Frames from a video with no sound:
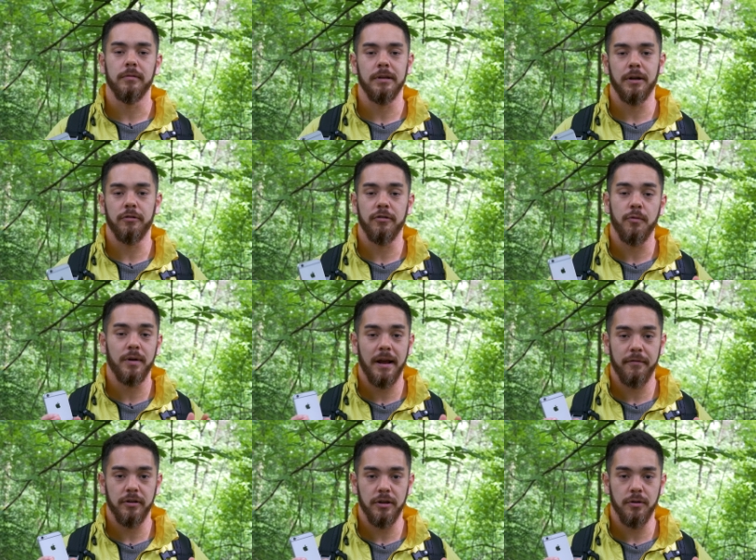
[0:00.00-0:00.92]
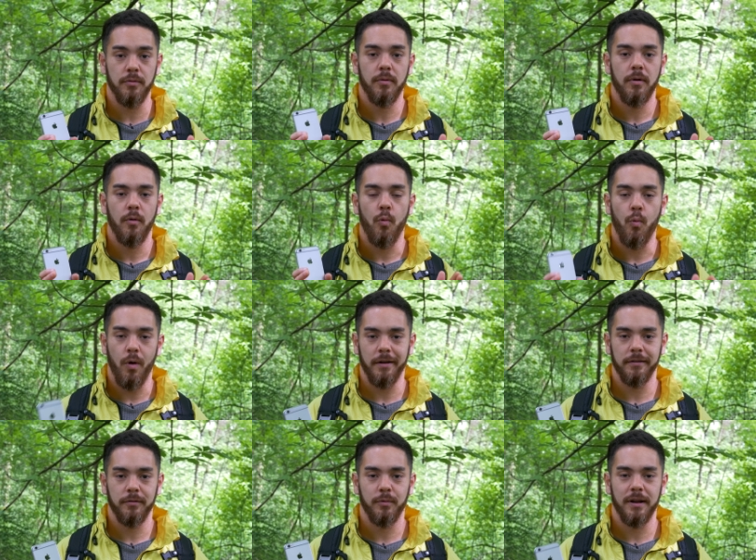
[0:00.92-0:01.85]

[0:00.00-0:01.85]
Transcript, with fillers: you know, do whatever you want,